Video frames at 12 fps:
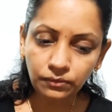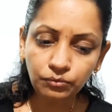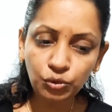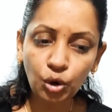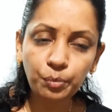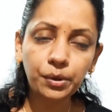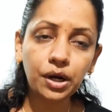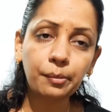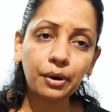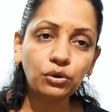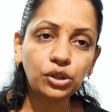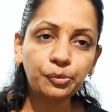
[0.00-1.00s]

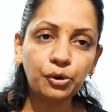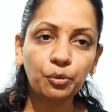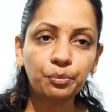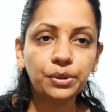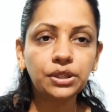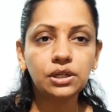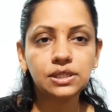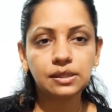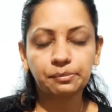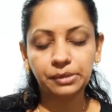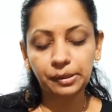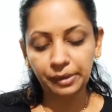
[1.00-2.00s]
about the proper
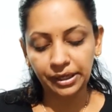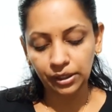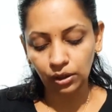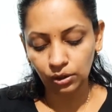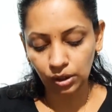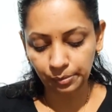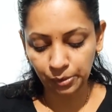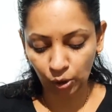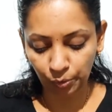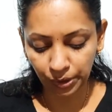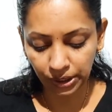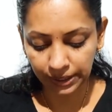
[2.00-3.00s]
supplement or a
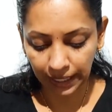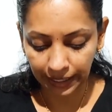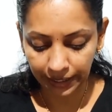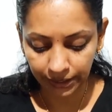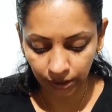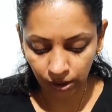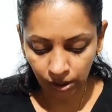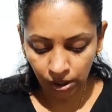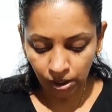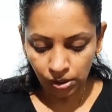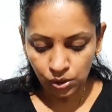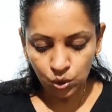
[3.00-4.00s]
proper diet.
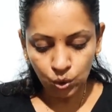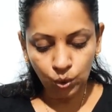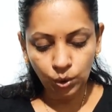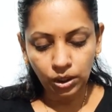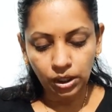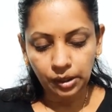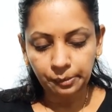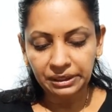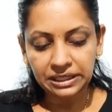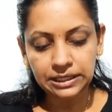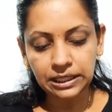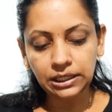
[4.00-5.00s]
So
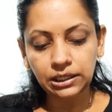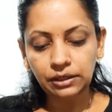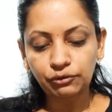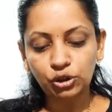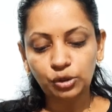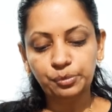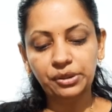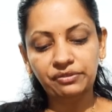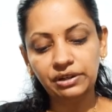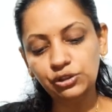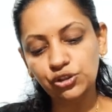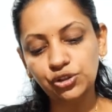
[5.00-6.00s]
basically for
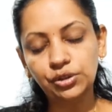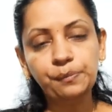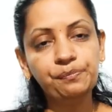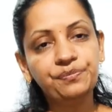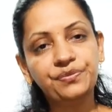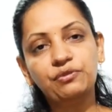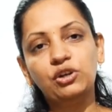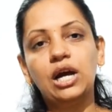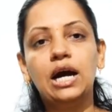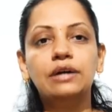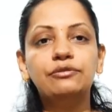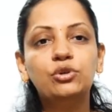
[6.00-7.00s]
prevention, we
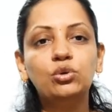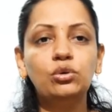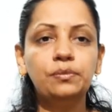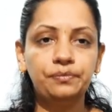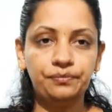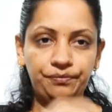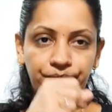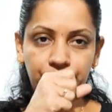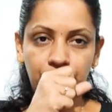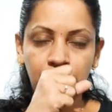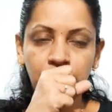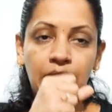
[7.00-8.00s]
have to
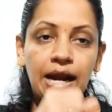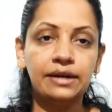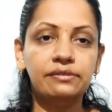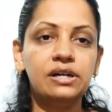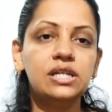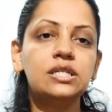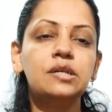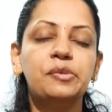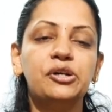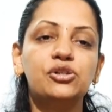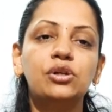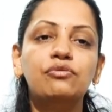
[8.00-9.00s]
advise the
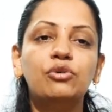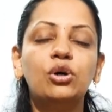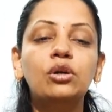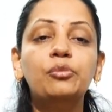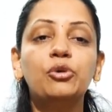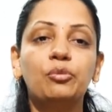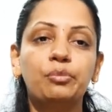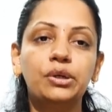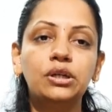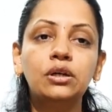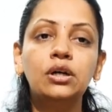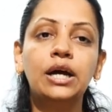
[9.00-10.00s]
patient for
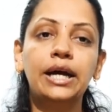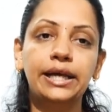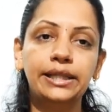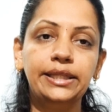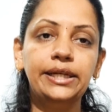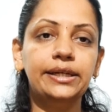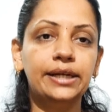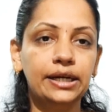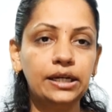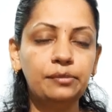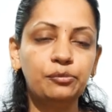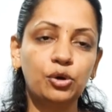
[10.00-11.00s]
proper healthy
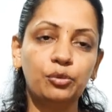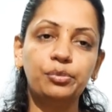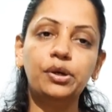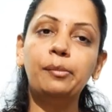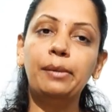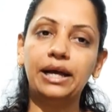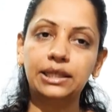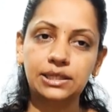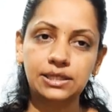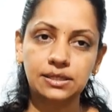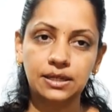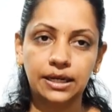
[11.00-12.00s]
diet, proper
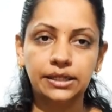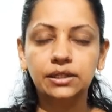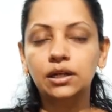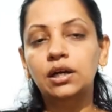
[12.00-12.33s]
balanced diet.